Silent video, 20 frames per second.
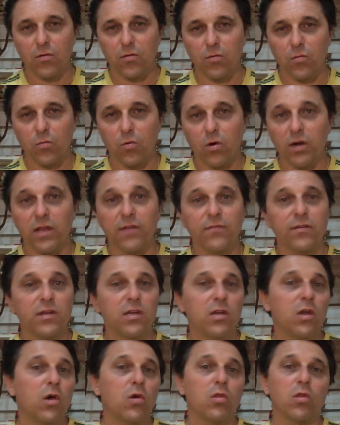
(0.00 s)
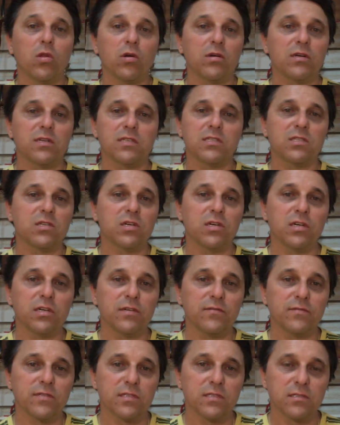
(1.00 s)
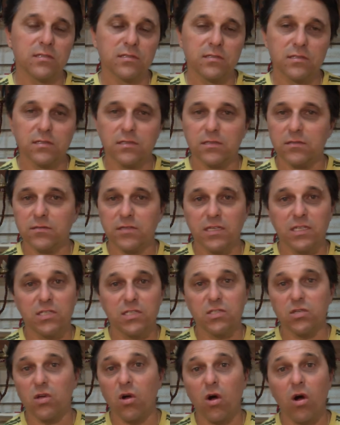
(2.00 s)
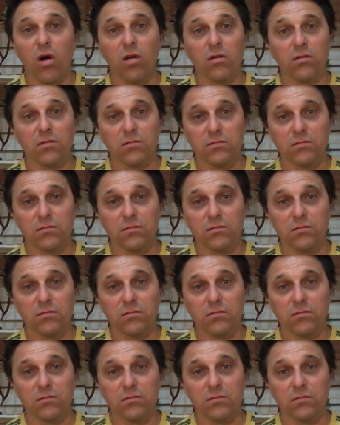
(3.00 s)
Whatever no longer serves is gone.